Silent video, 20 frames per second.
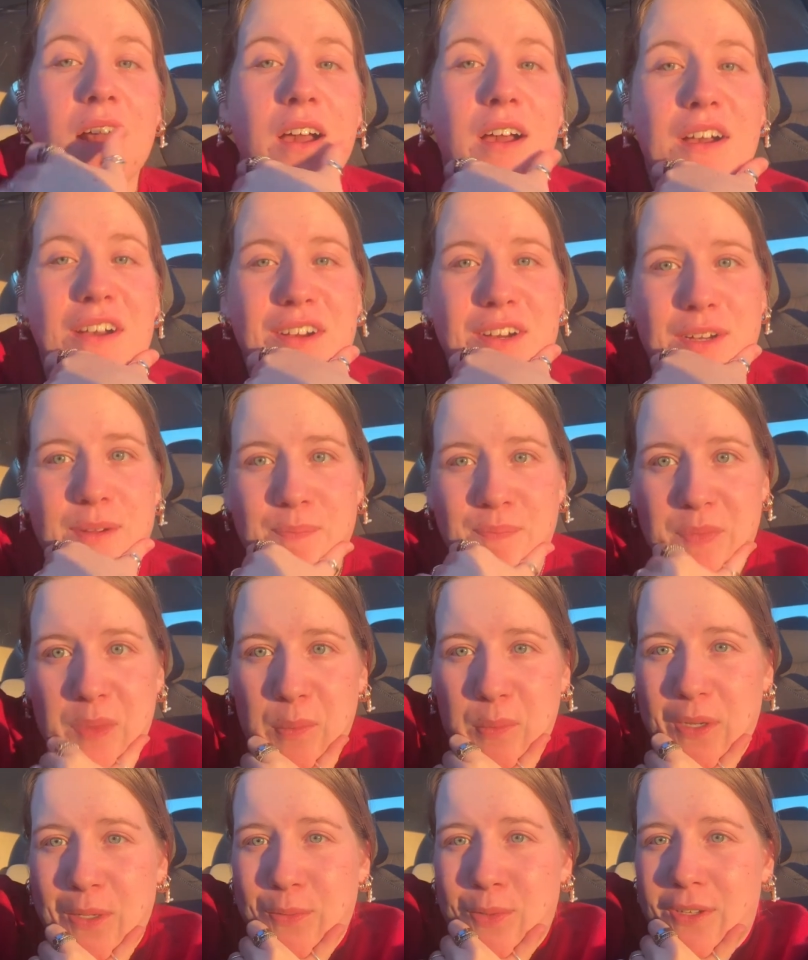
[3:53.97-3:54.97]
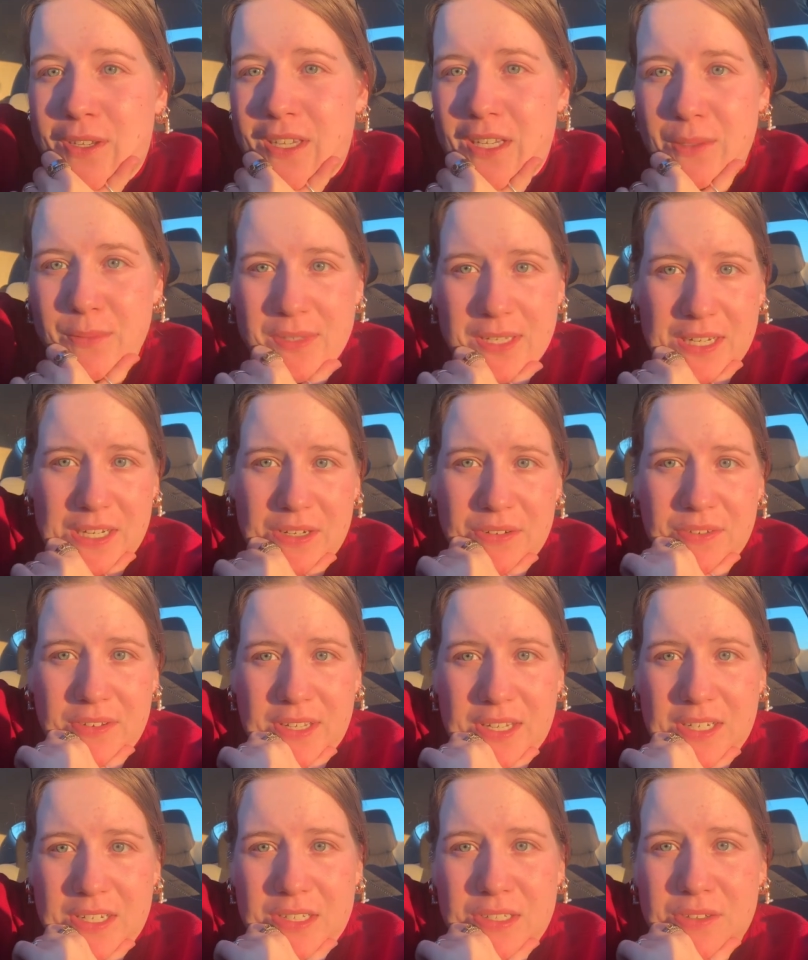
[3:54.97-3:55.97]
But I'm probably gonna be here for
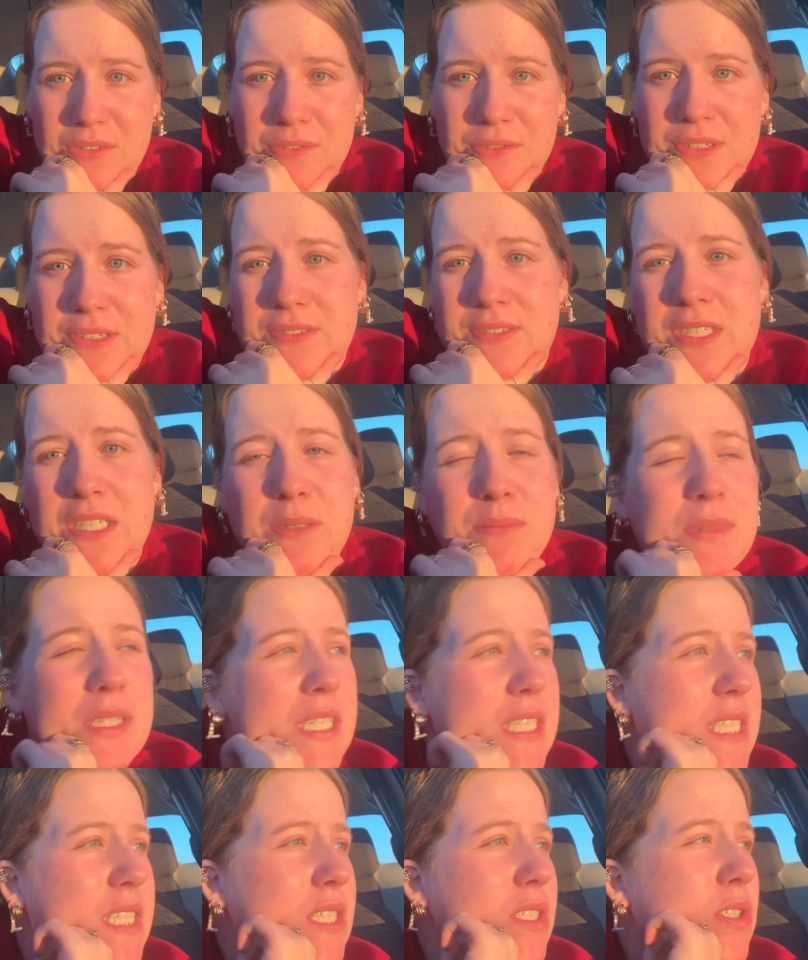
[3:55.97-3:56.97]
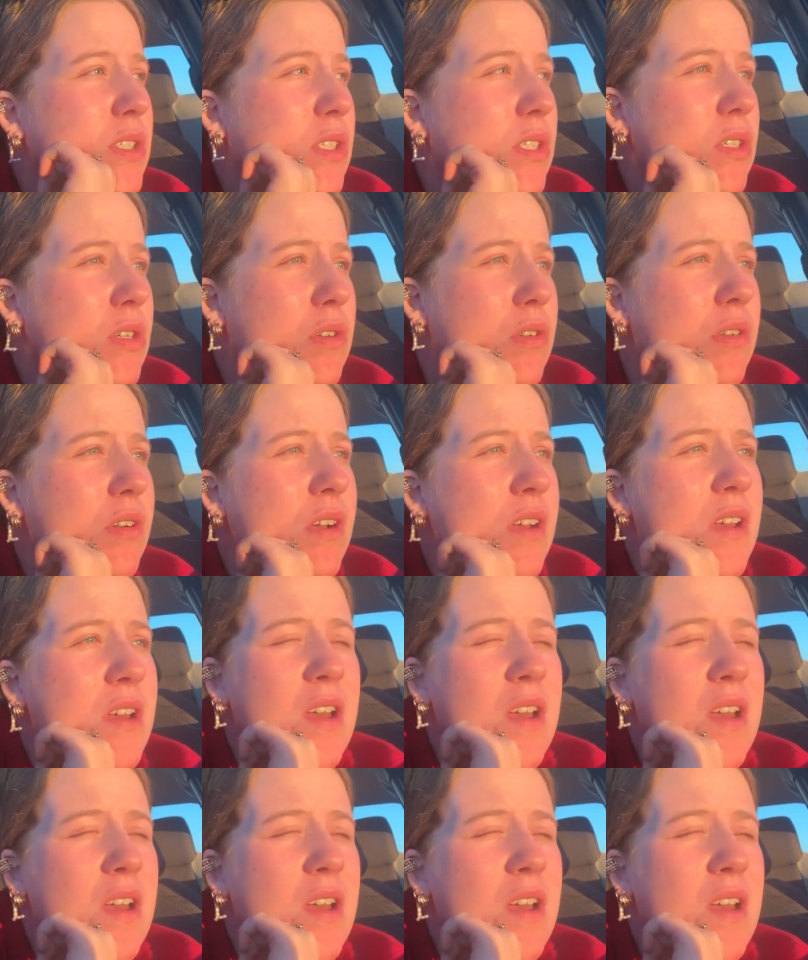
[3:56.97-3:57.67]
like another 15 minutes or so.